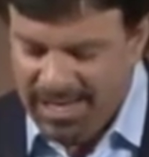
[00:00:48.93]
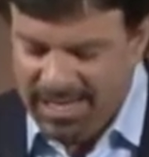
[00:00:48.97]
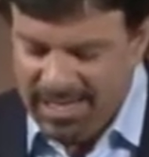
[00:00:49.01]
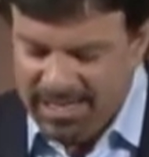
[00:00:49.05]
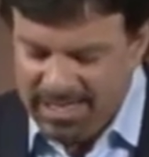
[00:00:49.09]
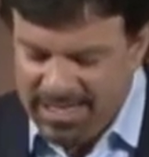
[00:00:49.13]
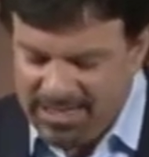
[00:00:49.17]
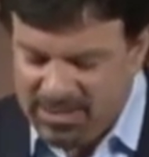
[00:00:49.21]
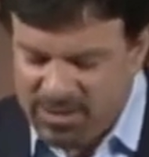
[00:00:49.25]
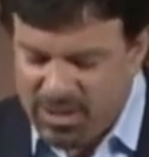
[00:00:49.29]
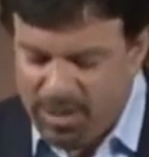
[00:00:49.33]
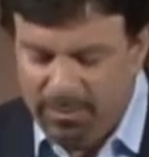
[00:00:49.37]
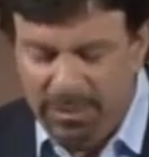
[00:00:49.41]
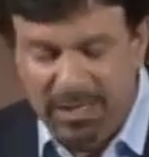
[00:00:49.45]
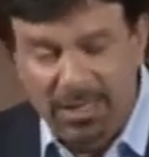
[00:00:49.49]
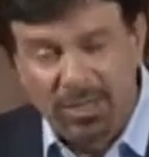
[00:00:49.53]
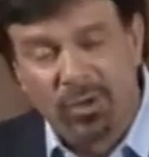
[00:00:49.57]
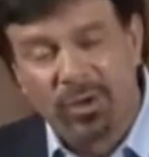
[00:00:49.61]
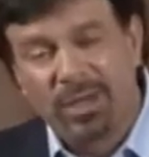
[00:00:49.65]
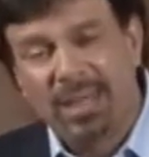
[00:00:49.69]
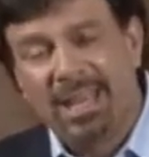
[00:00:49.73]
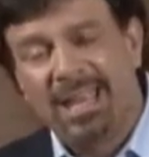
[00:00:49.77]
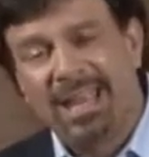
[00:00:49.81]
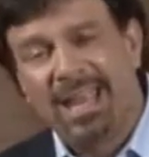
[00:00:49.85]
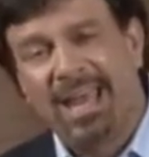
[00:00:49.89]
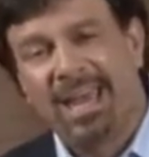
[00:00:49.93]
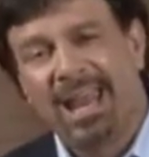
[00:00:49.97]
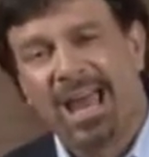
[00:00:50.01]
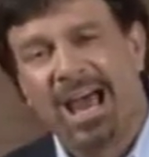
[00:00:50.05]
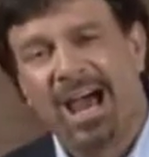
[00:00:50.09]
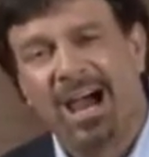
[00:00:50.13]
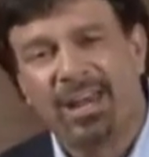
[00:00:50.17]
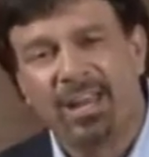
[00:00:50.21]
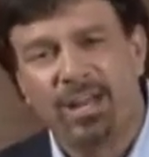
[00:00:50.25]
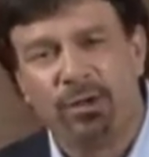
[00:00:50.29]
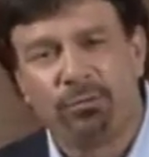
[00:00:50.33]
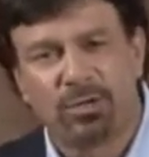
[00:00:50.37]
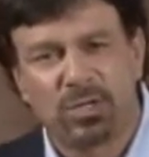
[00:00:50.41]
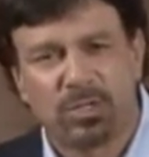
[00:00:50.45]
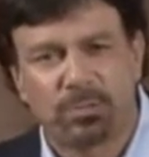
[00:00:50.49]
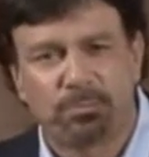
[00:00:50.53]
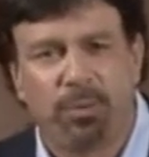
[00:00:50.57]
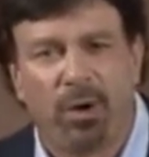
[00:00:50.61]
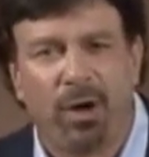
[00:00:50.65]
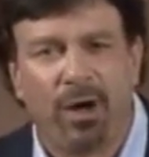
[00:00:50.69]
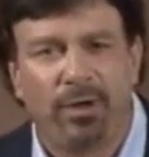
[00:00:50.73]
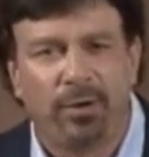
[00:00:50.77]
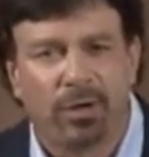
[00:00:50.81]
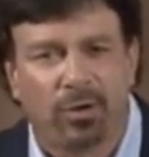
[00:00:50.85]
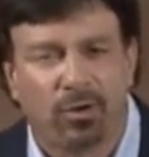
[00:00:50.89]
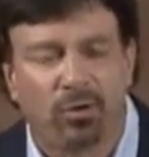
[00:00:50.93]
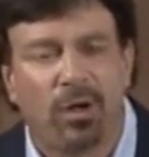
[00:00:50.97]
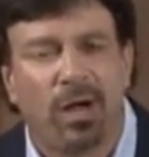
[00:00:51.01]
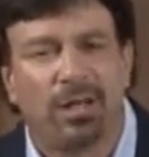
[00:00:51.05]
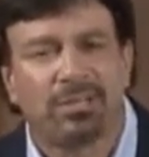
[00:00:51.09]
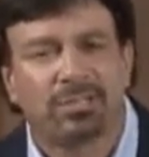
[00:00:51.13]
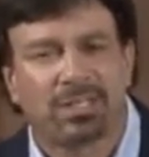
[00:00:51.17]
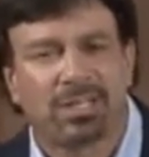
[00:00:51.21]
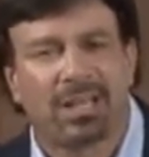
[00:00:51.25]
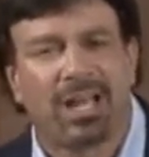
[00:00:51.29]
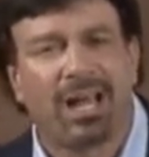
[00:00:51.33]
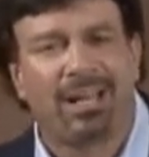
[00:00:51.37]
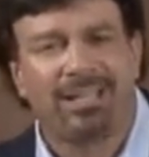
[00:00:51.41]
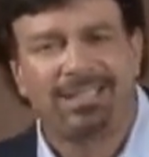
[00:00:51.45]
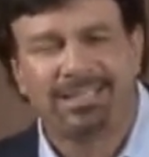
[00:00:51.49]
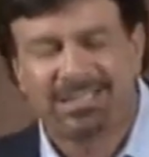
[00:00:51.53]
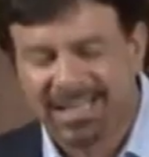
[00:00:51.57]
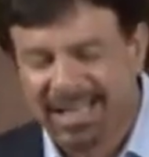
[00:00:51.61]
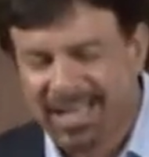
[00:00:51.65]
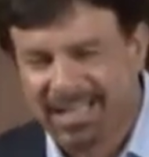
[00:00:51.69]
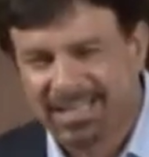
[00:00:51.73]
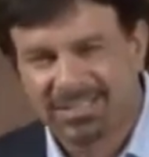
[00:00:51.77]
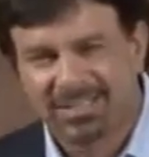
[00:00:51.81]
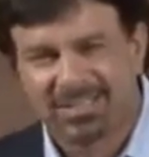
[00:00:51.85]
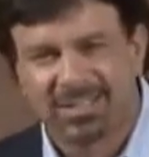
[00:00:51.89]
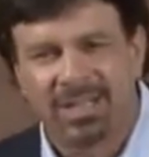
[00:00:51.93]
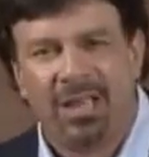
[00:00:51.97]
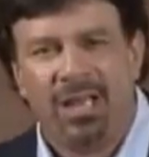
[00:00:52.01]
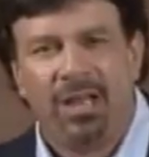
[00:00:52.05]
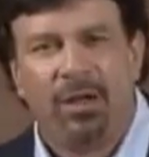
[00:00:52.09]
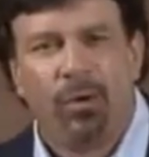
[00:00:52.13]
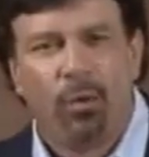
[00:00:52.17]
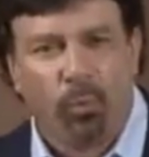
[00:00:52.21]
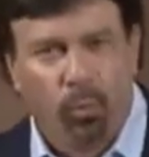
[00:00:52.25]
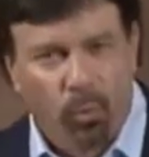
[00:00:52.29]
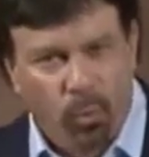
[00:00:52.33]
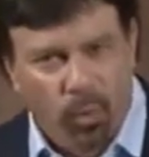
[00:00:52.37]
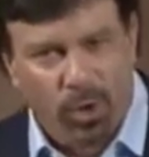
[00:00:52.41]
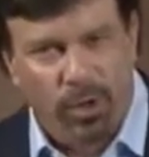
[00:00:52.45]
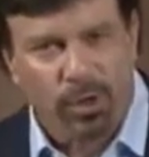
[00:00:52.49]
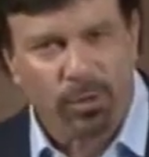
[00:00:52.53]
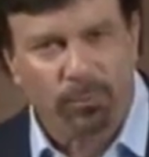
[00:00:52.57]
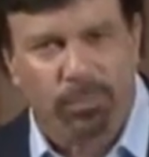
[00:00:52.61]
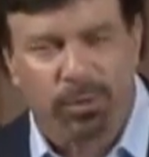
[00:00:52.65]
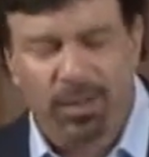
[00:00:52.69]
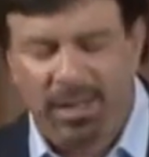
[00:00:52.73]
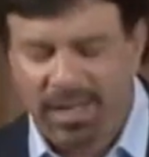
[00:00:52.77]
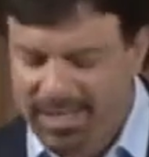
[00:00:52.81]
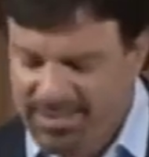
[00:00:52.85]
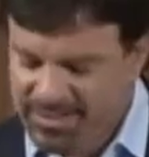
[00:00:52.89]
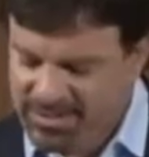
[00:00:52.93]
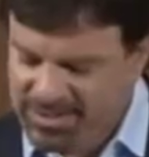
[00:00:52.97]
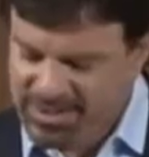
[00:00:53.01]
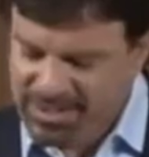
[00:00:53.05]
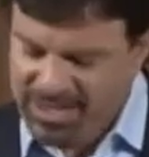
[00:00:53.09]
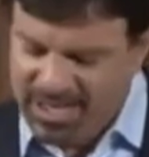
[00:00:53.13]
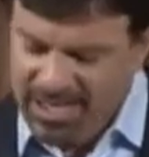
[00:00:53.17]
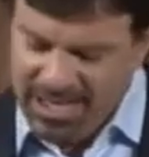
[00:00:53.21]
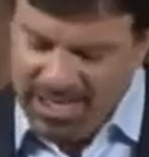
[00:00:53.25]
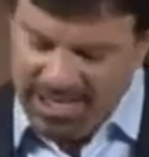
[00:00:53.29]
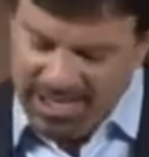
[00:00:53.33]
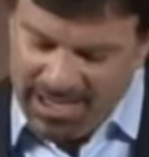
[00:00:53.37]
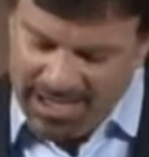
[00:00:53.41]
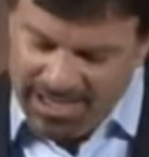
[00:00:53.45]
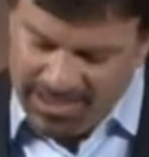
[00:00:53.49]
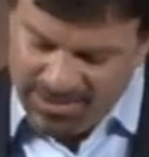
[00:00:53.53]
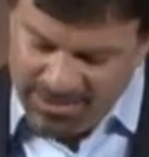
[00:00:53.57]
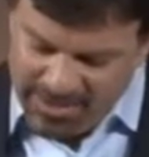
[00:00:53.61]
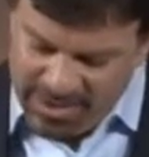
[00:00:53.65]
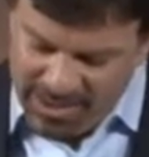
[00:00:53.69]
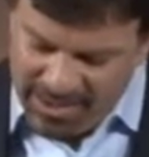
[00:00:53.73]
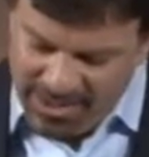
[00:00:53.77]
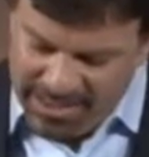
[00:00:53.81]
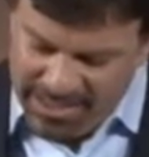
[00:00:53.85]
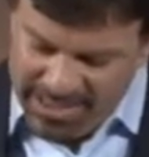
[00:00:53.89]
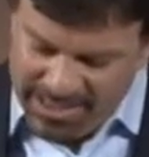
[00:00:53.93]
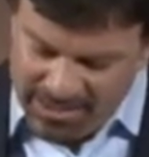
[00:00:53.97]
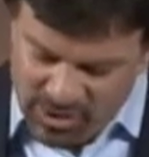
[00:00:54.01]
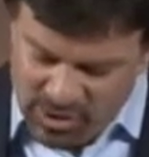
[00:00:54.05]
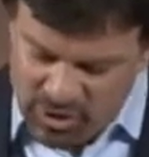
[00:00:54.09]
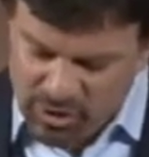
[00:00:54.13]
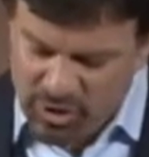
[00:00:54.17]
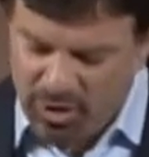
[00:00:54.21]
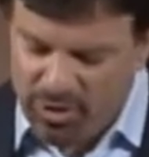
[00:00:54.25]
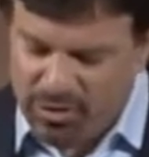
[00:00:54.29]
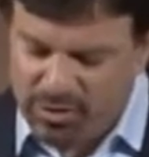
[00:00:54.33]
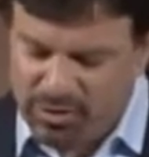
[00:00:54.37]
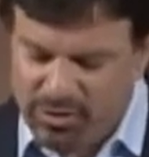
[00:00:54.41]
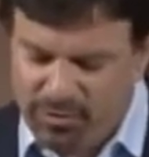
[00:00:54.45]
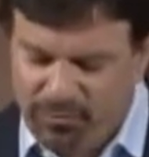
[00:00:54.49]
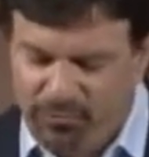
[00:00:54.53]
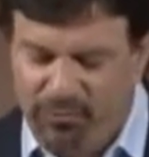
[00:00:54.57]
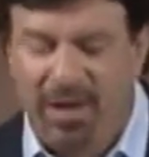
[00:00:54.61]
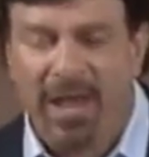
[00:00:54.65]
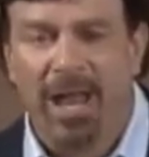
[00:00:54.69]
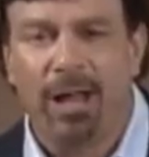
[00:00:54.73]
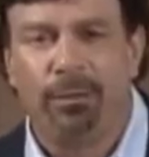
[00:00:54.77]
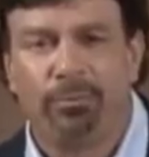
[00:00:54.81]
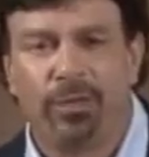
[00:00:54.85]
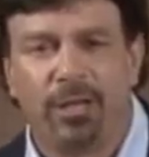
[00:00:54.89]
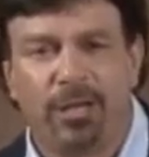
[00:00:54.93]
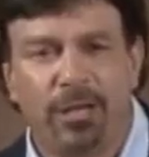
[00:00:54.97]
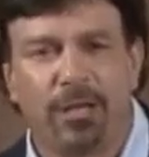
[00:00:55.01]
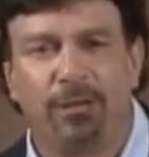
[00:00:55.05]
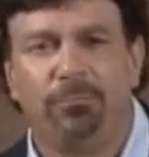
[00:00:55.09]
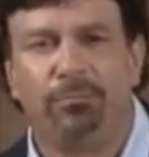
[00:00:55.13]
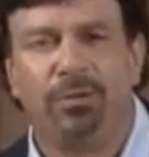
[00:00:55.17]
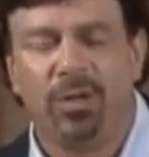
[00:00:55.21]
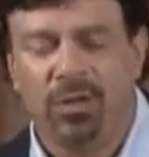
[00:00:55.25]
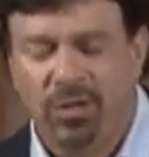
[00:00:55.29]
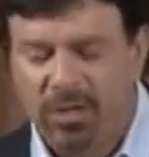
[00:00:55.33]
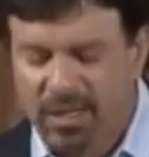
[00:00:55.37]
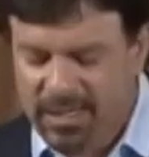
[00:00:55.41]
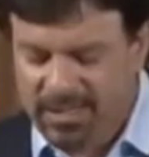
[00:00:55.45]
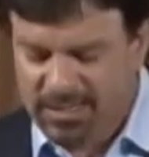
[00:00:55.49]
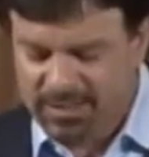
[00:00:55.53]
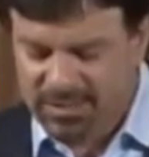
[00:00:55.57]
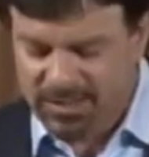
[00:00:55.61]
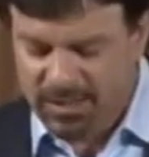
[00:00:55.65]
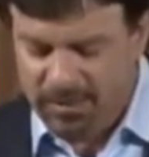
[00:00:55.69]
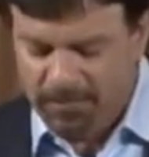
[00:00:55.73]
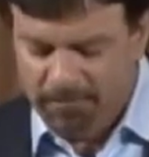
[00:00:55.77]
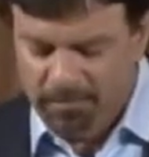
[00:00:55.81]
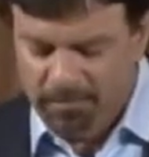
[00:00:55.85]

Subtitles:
He's going to be looking at how do you respond across contexts, workplace, dealing at church, family, communities.